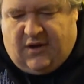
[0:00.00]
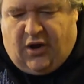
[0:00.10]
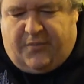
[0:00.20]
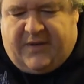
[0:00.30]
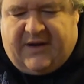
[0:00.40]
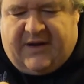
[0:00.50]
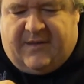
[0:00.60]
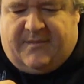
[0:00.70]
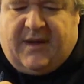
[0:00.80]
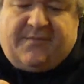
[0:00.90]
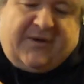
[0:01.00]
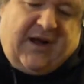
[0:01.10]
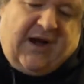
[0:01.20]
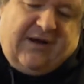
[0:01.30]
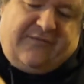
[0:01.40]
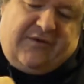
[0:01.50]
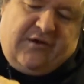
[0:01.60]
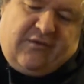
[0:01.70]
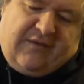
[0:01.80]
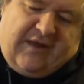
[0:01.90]
opening them up kind of
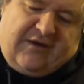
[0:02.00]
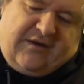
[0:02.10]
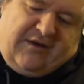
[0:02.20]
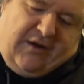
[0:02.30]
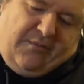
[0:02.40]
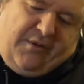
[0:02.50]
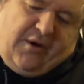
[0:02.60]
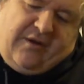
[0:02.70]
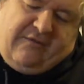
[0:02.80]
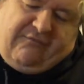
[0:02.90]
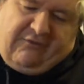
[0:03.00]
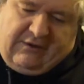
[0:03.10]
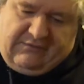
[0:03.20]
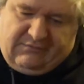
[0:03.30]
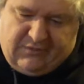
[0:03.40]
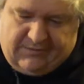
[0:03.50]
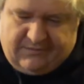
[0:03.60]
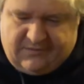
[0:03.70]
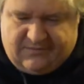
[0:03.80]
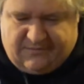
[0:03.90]
too. That's, you know, part of the fun. Whoop,
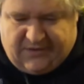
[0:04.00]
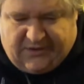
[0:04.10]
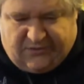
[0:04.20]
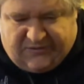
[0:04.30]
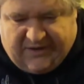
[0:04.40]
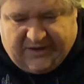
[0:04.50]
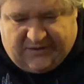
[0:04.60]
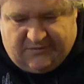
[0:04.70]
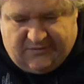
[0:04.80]
there goes that.